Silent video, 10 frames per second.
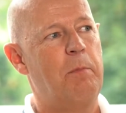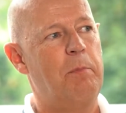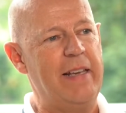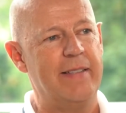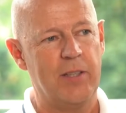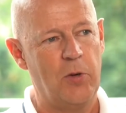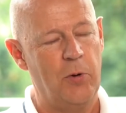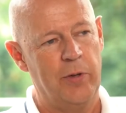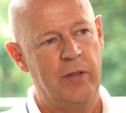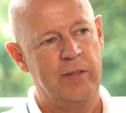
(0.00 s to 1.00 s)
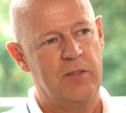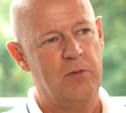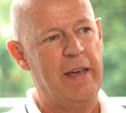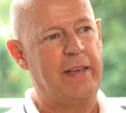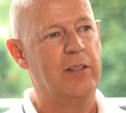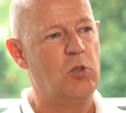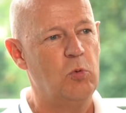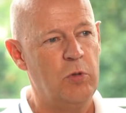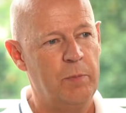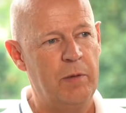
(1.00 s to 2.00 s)
basic hurdles, to make it
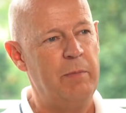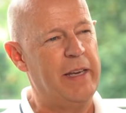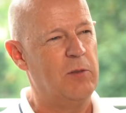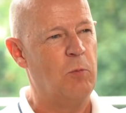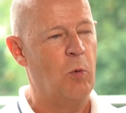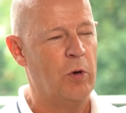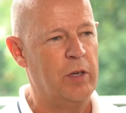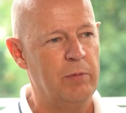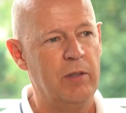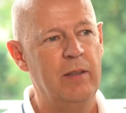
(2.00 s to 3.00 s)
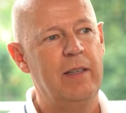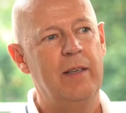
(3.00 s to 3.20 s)
doable, make it workable,